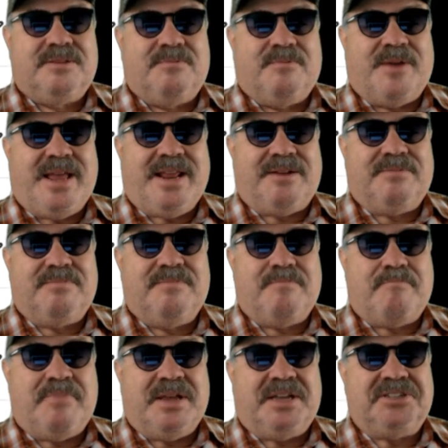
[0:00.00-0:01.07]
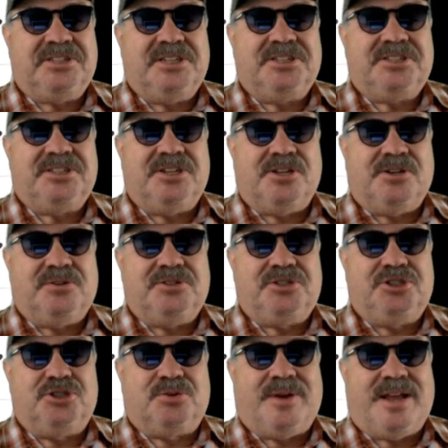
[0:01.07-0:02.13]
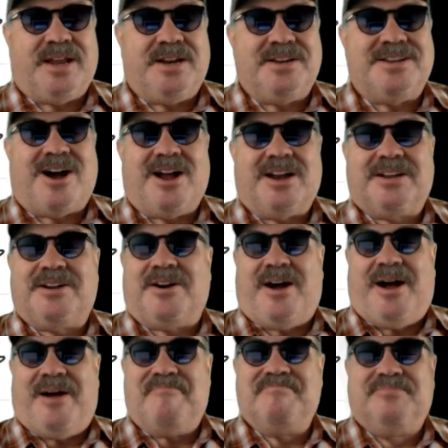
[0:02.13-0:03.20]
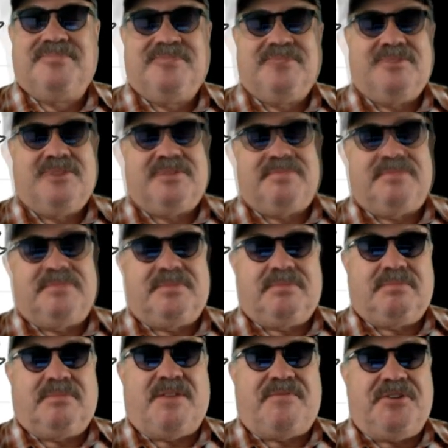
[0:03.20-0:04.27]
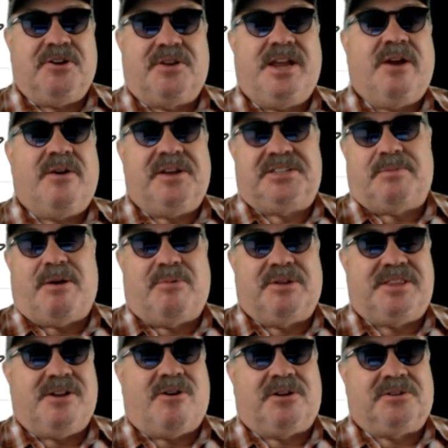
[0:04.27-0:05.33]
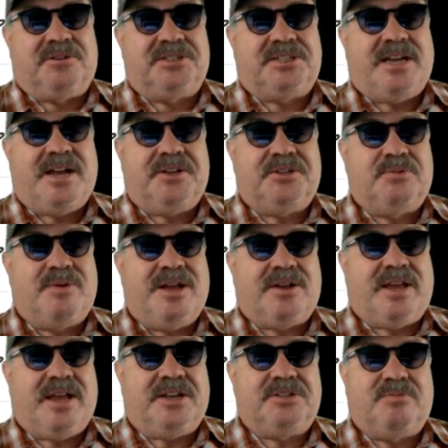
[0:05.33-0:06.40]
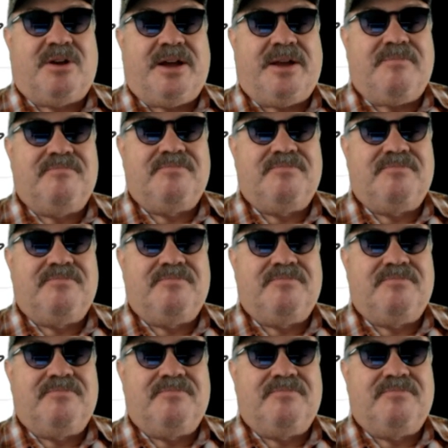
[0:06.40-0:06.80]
Read it, businessnewstrend.com. If you're curious about what the article says, well, guess what?